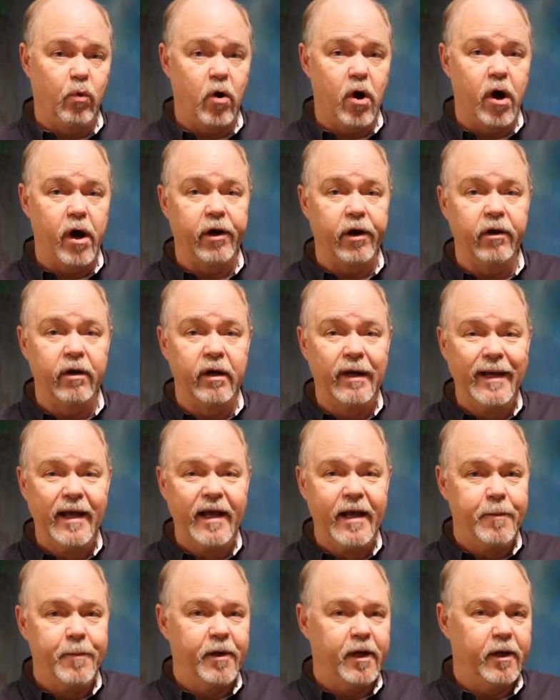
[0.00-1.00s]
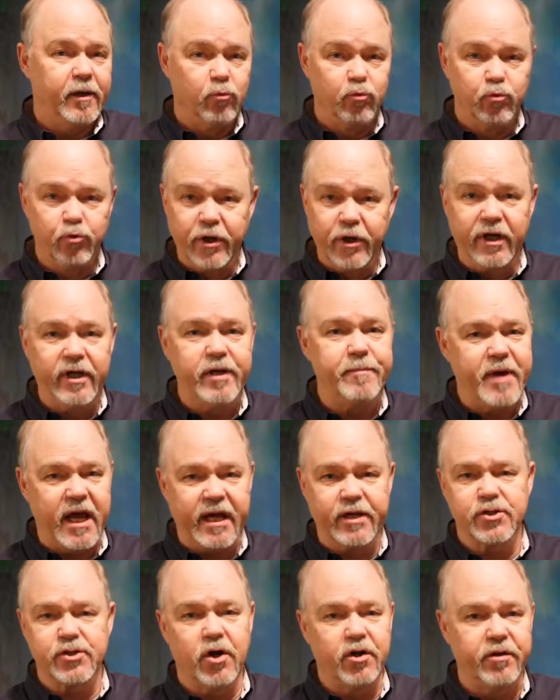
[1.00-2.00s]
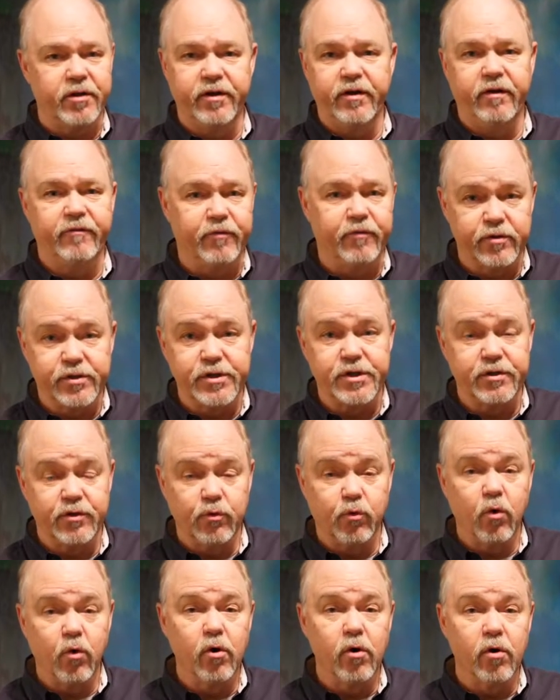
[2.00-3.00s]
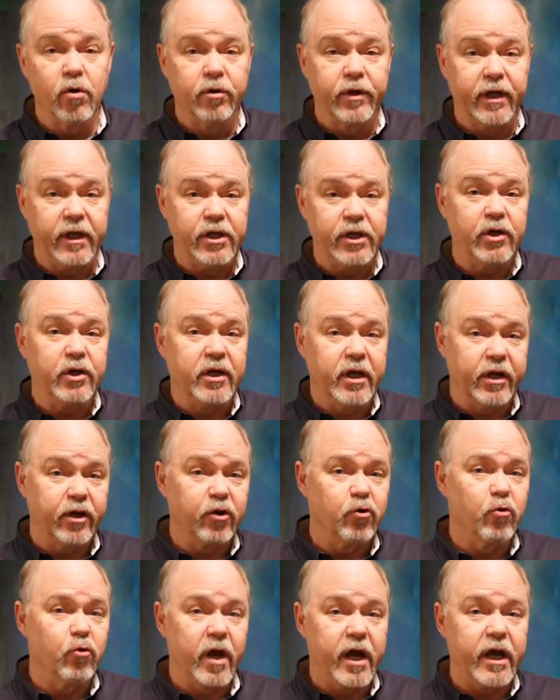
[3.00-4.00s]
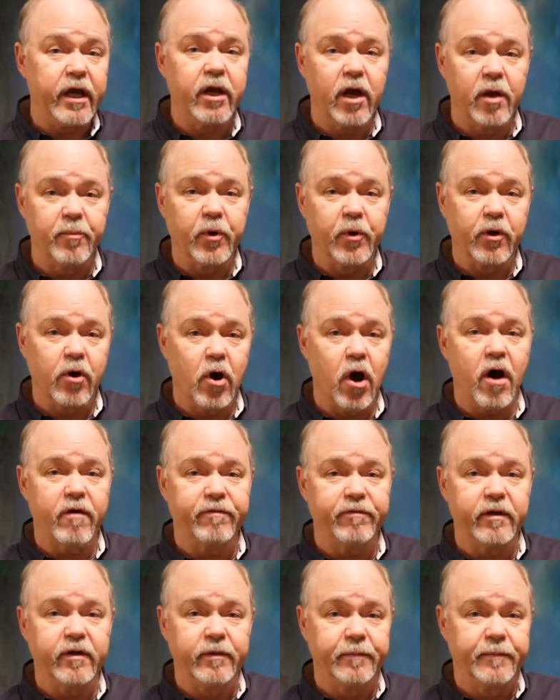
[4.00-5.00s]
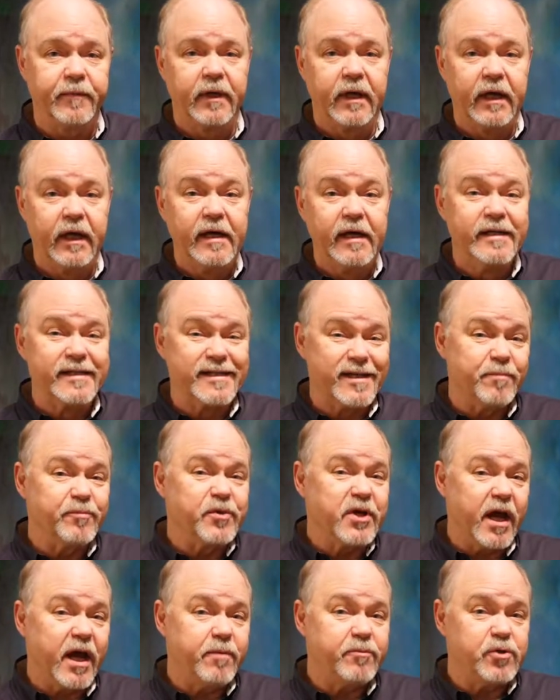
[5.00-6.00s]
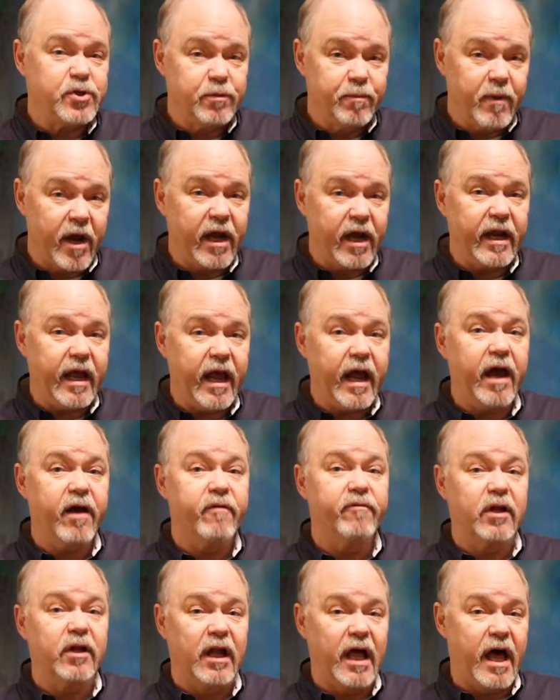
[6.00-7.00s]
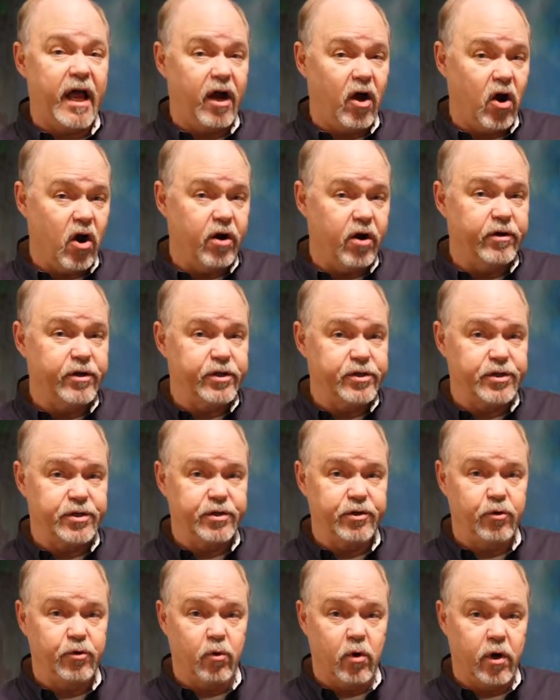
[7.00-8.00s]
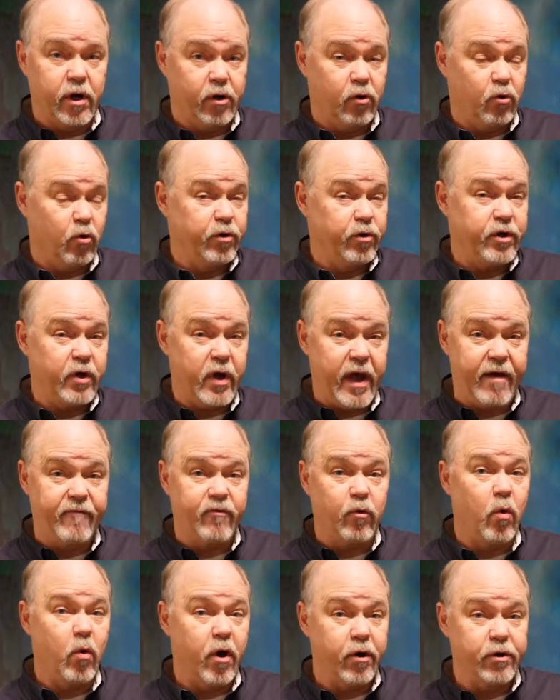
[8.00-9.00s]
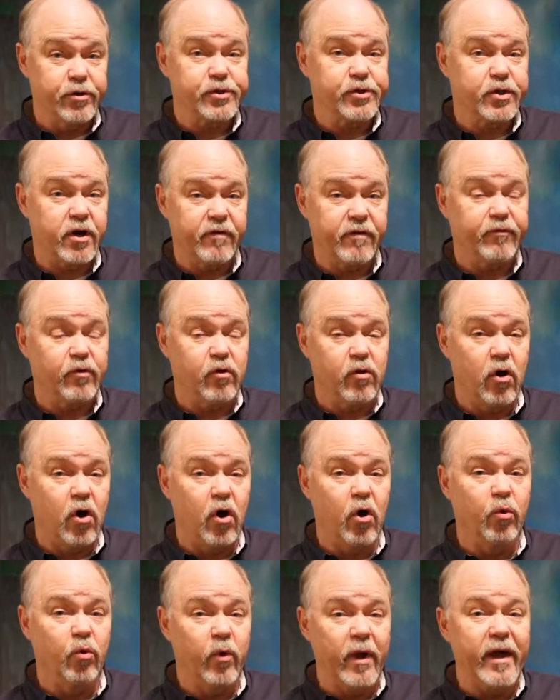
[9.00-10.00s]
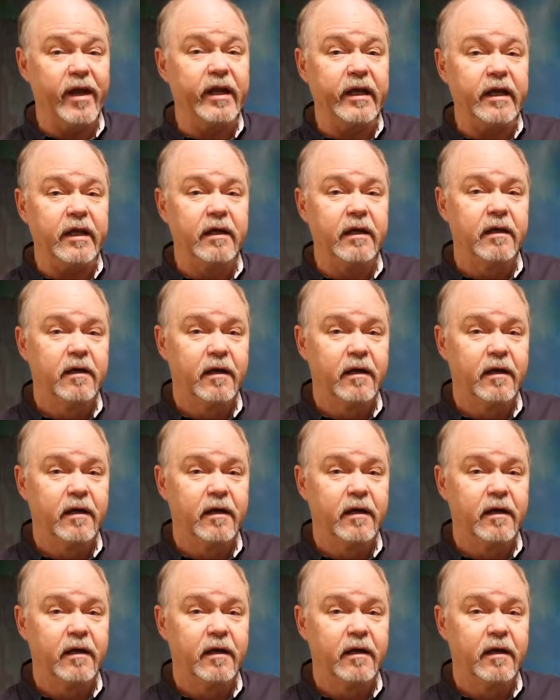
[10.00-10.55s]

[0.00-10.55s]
water really makes all the difference in the world, and you get a great cup of coffee. Sometimes you might have a lot of hardness in your water, or you have a water softener already.